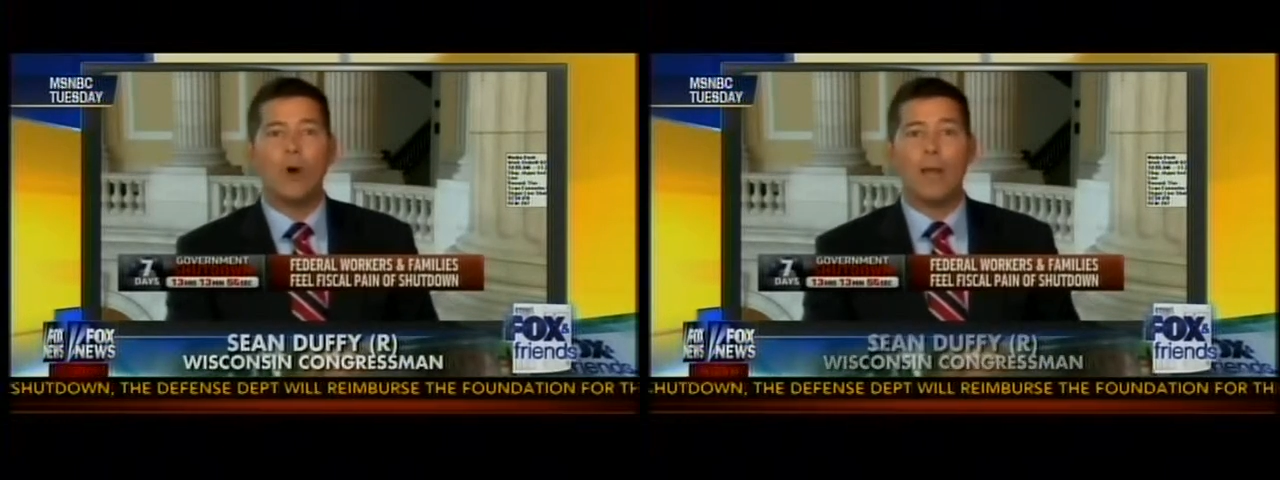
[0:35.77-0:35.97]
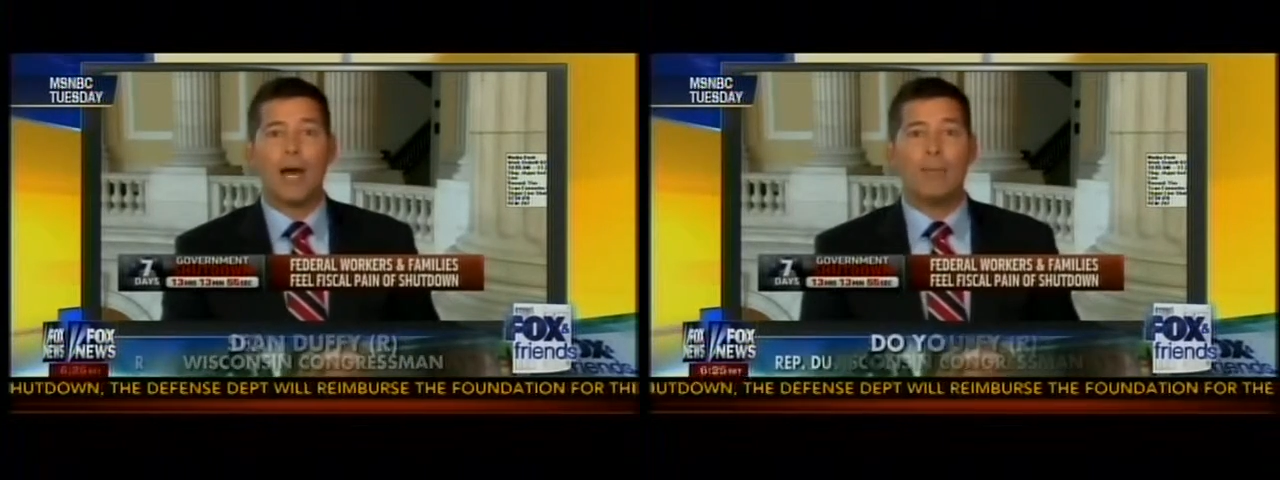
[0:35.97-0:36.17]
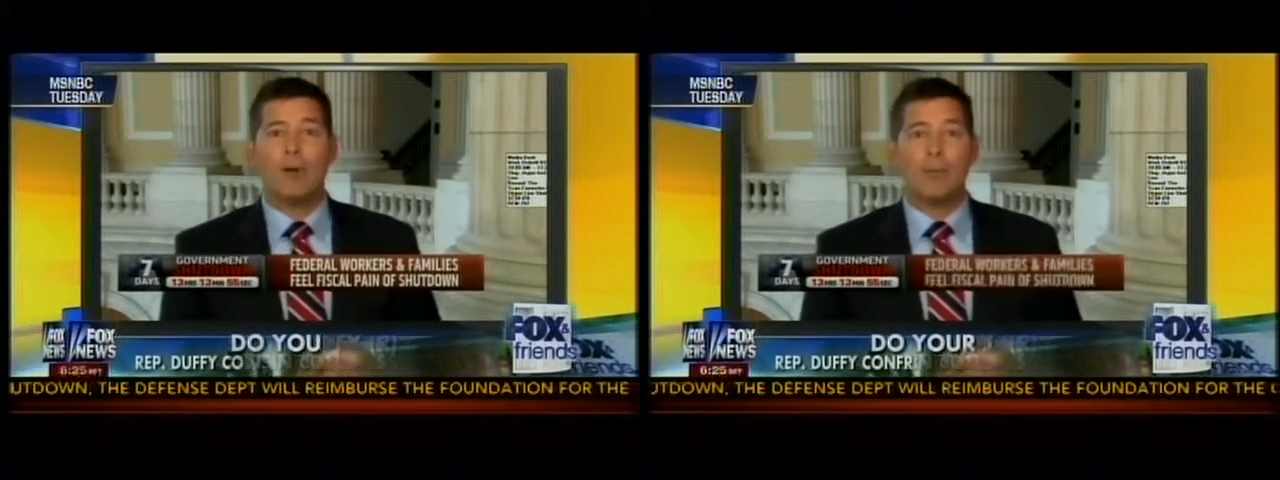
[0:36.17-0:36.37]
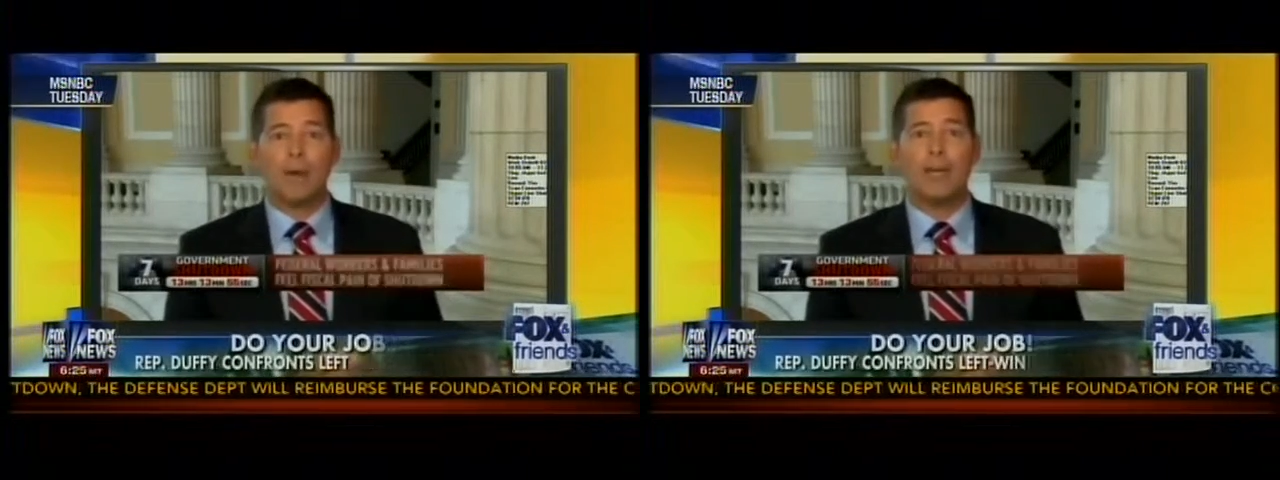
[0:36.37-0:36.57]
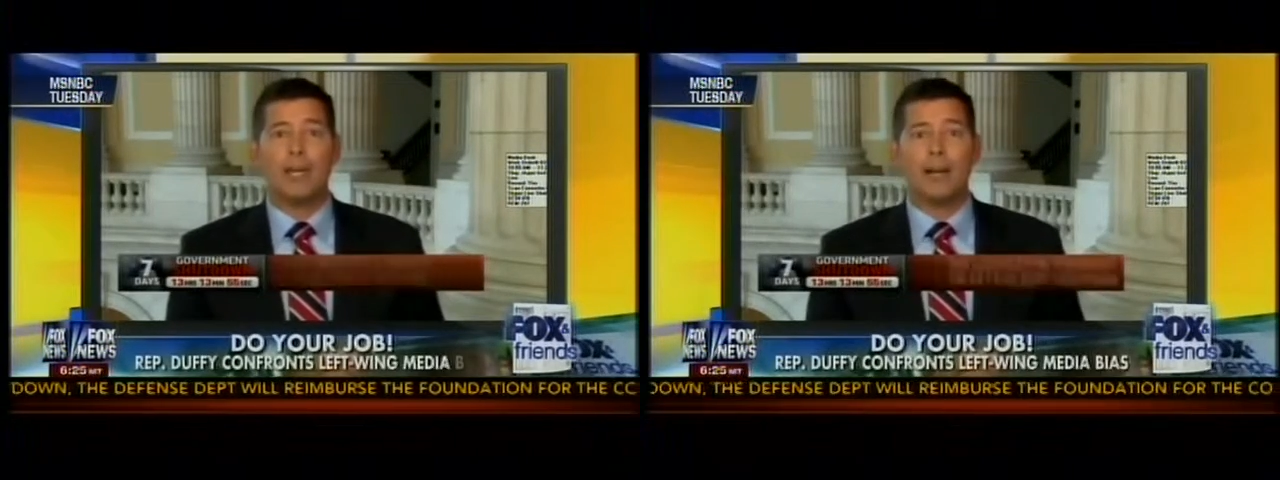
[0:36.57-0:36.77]
No, I'm not. I'm in
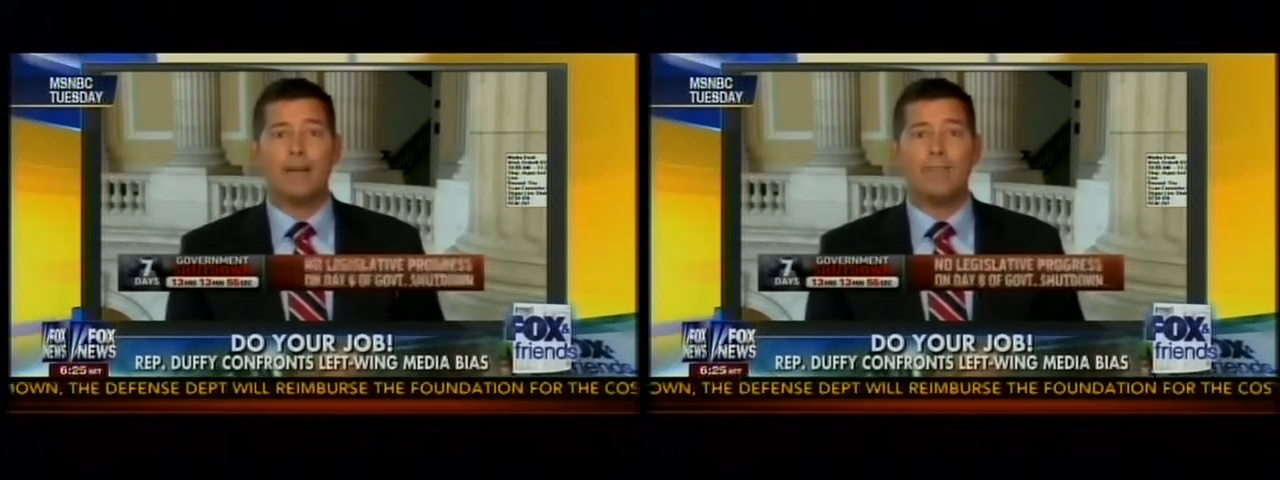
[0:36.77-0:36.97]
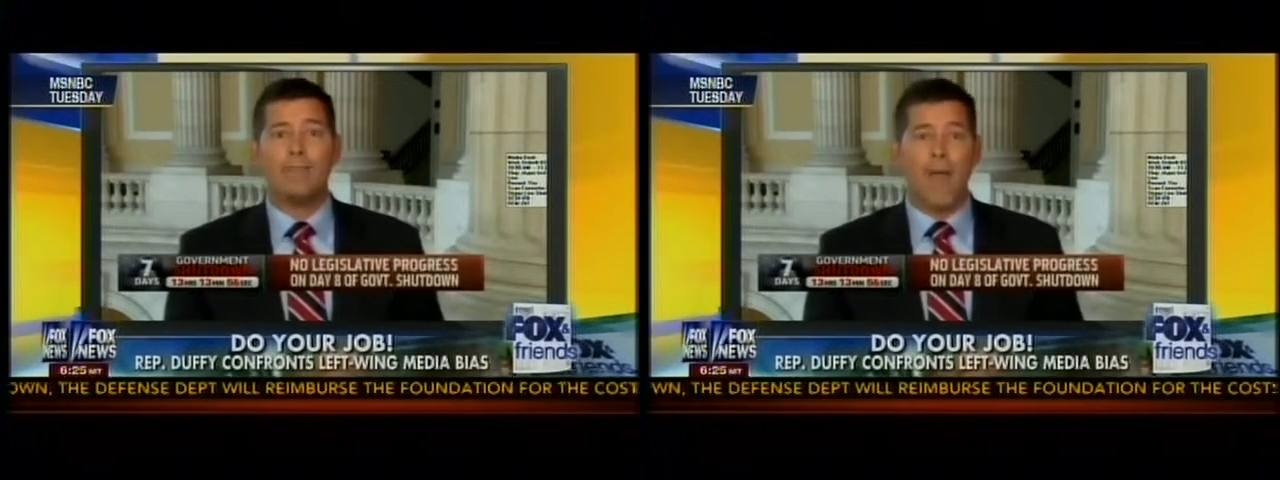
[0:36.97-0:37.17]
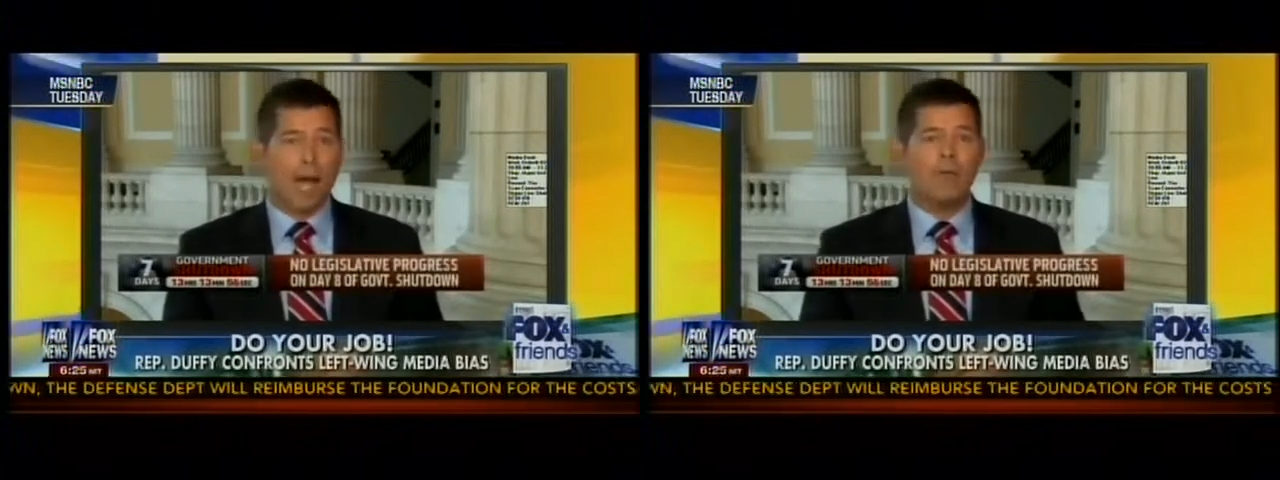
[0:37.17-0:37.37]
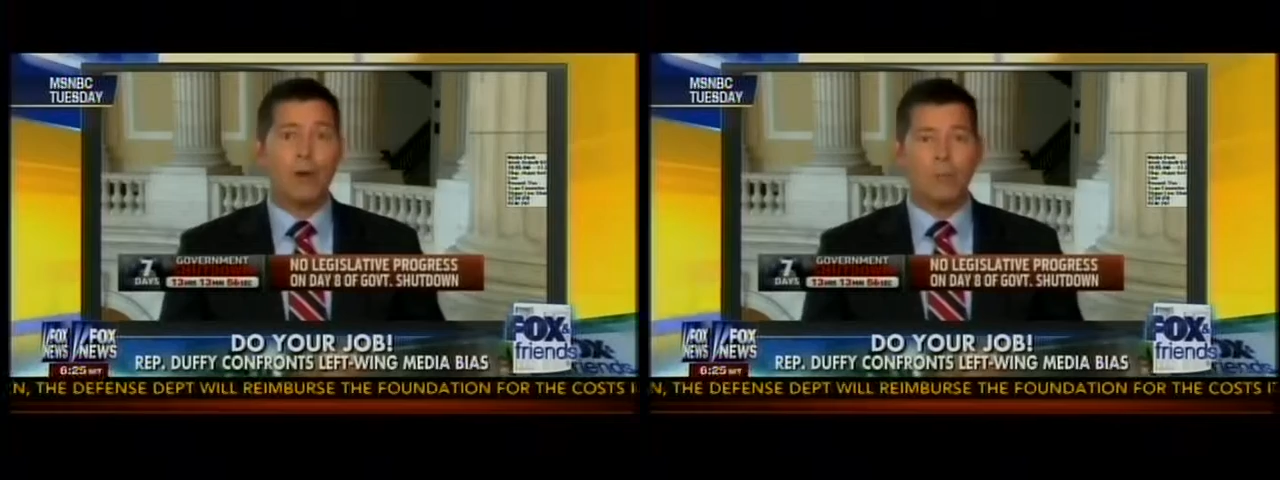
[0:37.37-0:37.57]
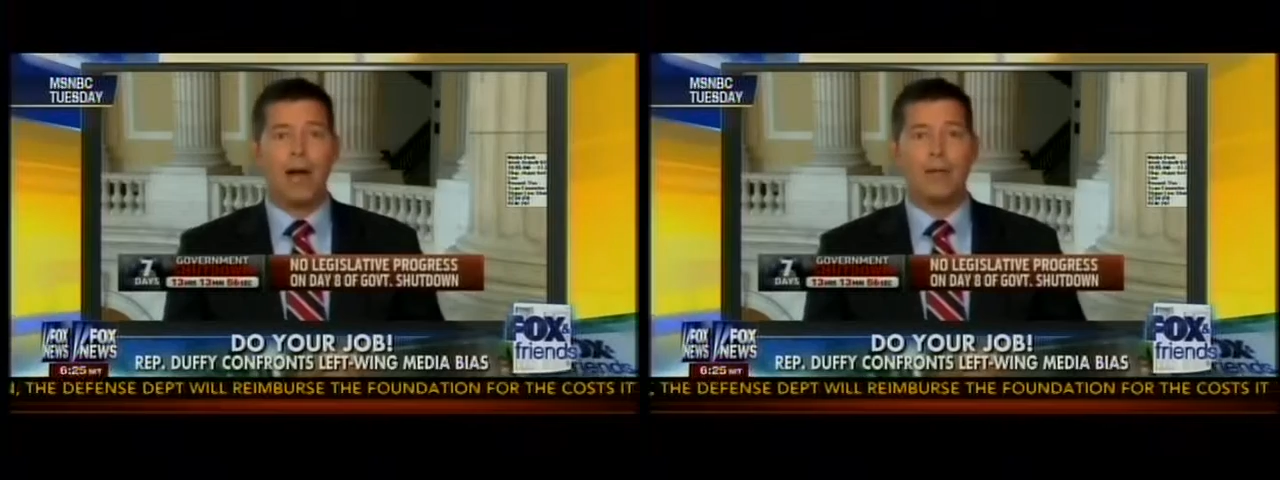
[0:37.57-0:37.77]
Obamacare. I'm
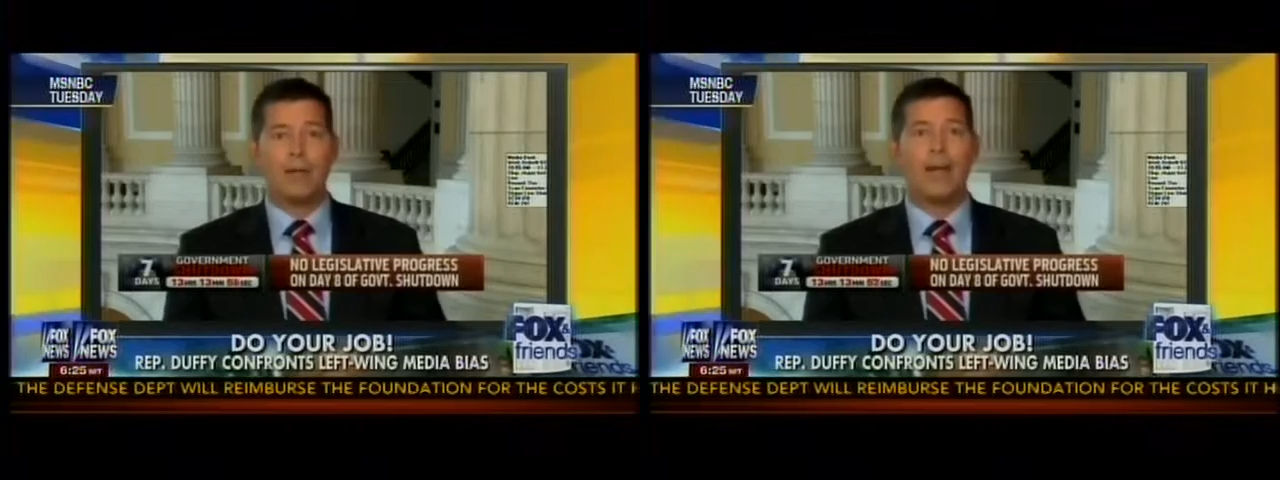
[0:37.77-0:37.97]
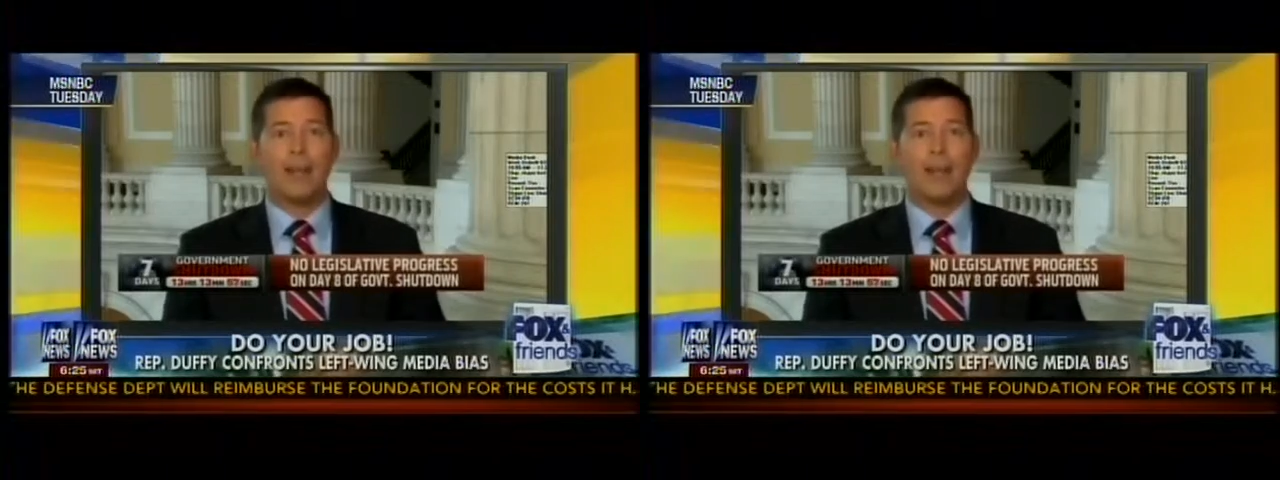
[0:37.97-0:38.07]
in Obamacare,